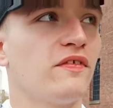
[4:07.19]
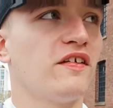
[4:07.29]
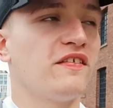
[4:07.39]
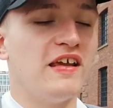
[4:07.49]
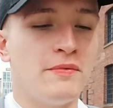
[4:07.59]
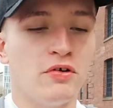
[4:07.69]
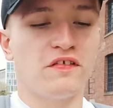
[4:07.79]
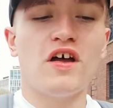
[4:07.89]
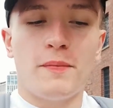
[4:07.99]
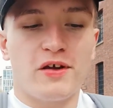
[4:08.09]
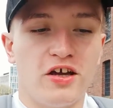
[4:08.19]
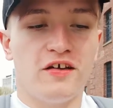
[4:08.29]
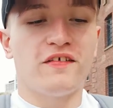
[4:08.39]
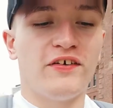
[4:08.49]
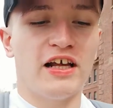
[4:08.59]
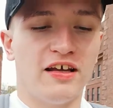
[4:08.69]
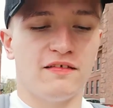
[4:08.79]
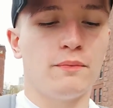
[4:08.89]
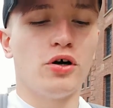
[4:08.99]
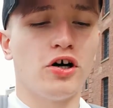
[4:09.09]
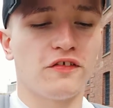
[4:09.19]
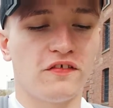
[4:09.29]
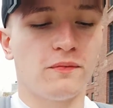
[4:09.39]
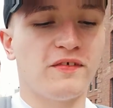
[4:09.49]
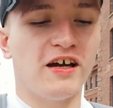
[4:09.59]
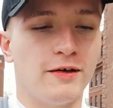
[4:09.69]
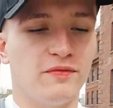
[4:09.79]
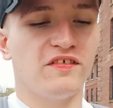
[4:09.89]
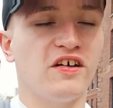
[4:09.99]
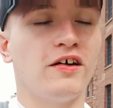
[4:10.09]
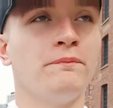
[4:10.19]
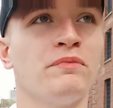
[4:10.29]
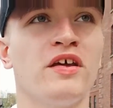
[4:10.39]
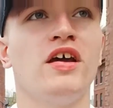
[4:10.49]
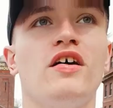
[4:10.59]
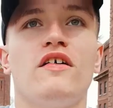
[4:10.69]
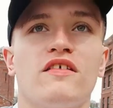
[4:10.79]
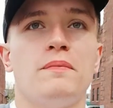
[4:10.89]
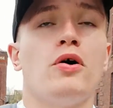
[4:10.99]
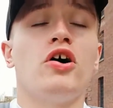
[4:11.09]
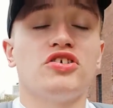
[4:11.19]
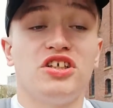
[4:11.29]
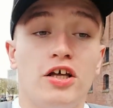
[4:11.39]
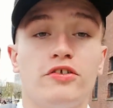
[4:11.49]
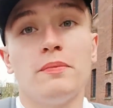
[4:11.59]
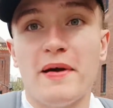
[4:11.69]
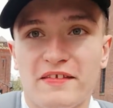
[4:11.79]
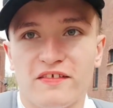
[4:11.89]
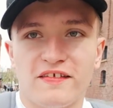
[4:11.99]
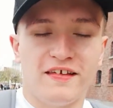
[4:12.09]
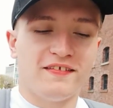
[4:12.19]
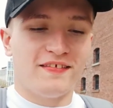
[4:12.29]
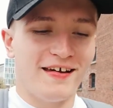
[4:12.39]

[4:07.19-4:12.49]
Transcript: to see what's there because I feel like it's important sometimes to support your local businesses.